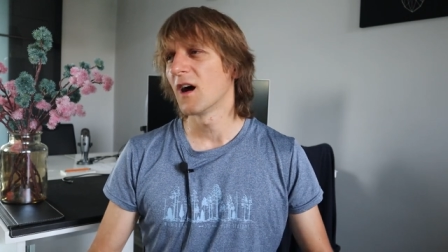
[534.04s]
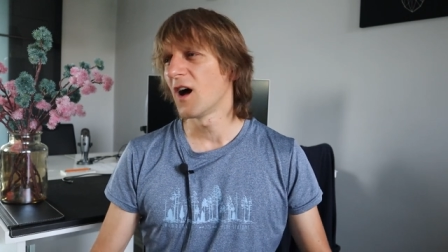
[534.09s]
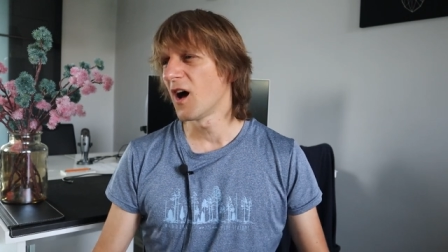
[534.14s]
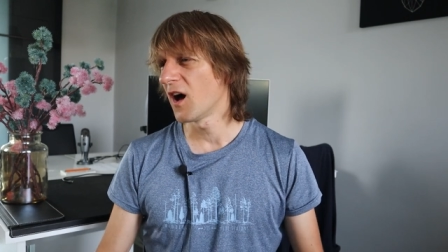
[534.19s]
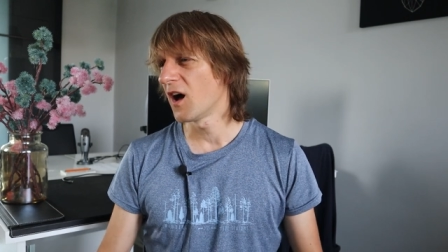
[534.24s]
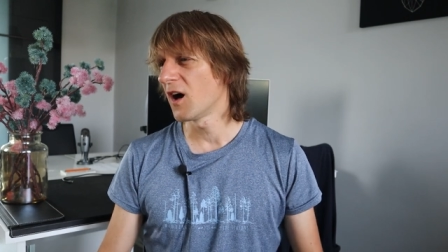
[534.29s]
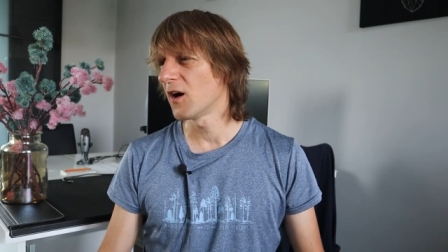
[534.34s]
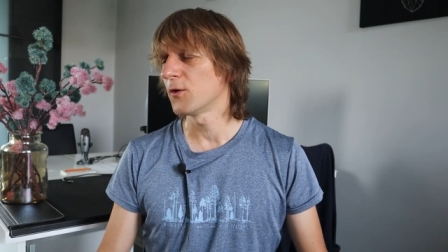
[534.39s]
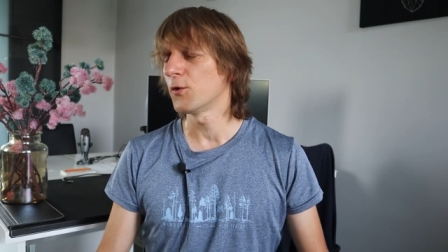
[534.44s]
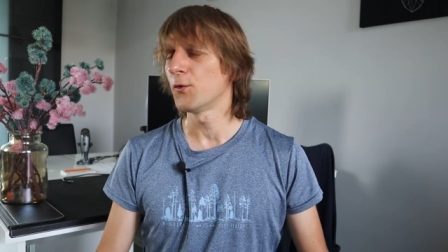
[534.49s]

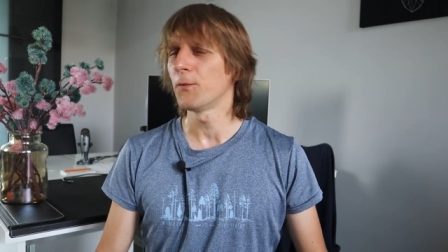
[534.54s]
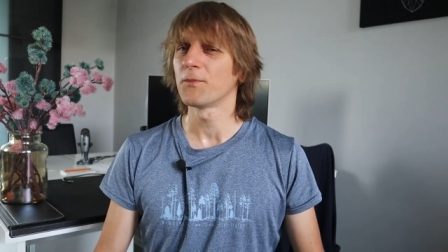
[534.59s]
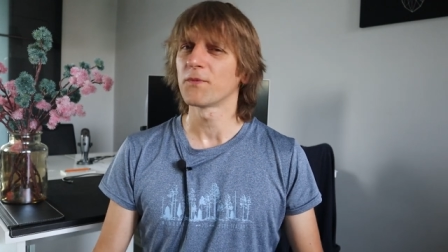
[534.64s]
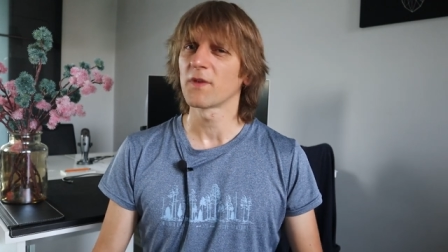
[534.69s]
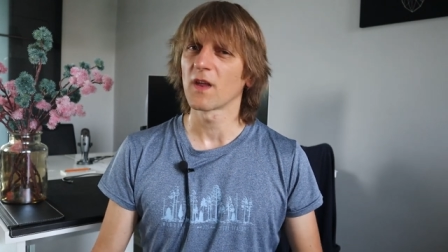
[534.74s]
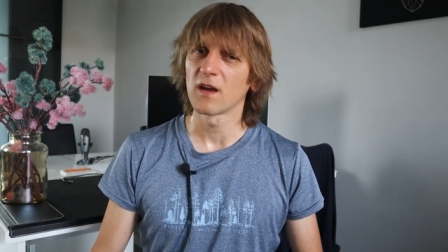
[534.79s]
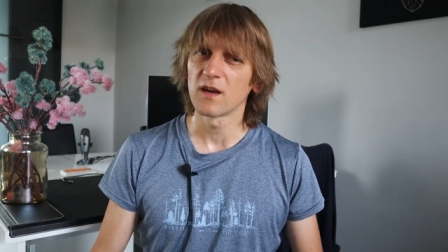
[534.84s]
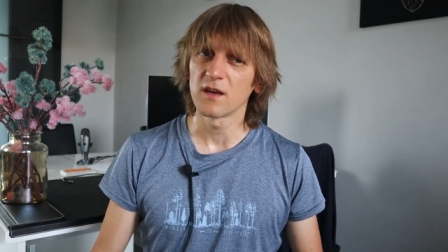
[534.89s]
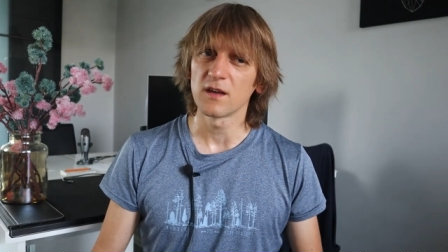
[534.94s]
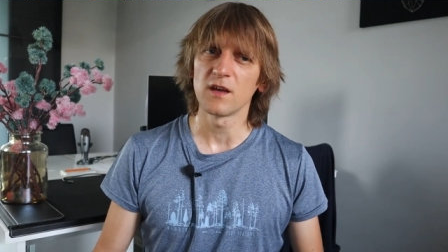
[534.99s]
oh,
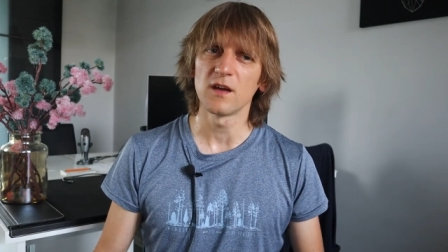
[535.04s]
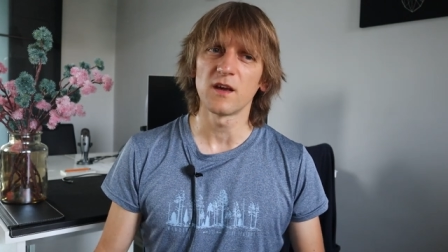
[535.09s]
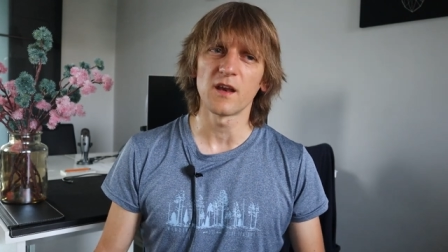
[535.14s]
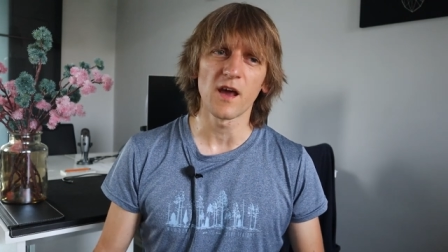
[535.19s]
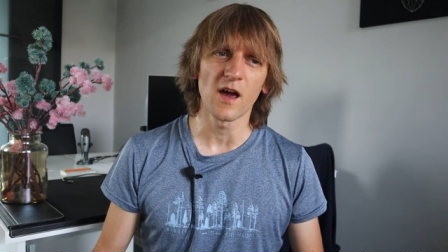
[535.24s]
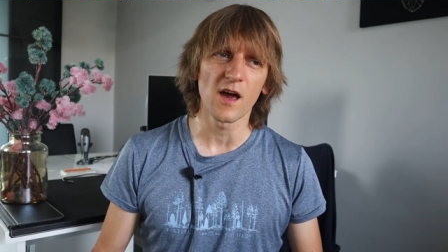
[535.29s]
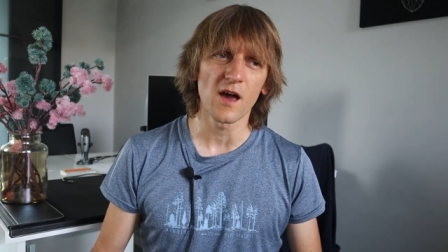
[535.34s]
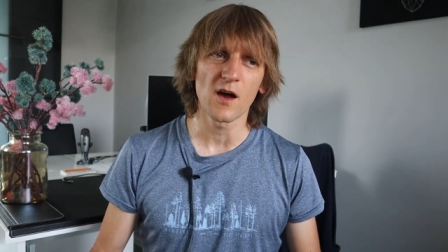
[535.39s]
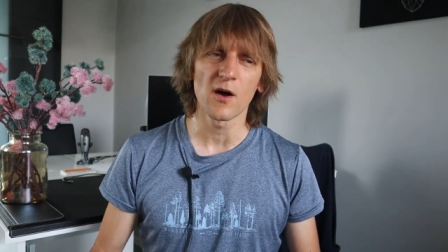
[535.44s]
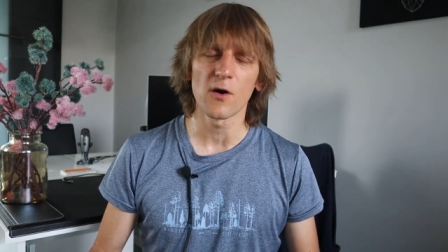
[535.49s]
you
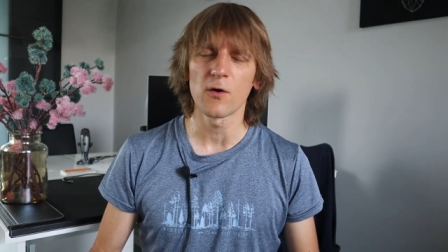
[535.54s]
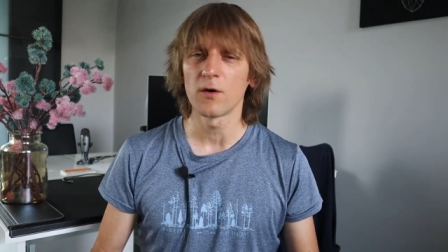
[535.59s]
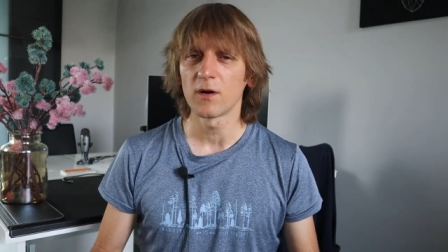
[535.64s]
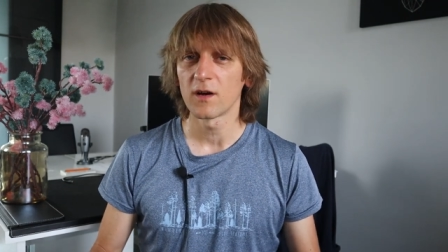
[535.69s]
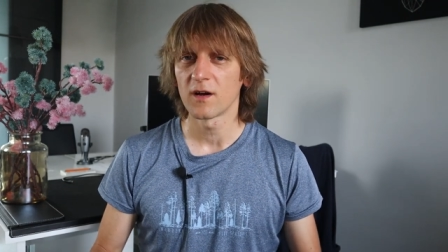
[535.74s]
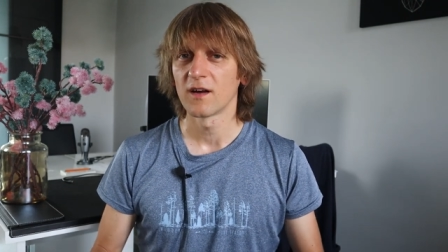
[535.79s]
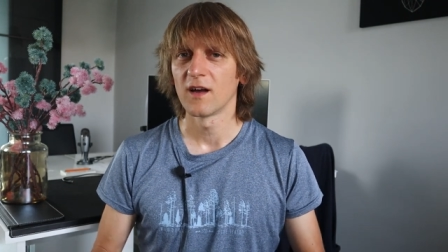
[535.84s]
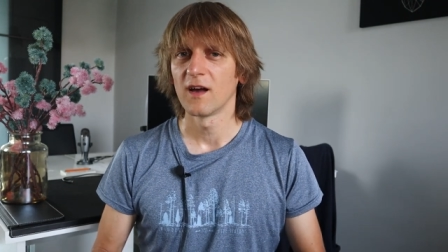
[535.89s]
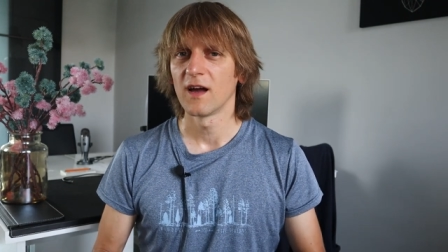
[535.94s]
know,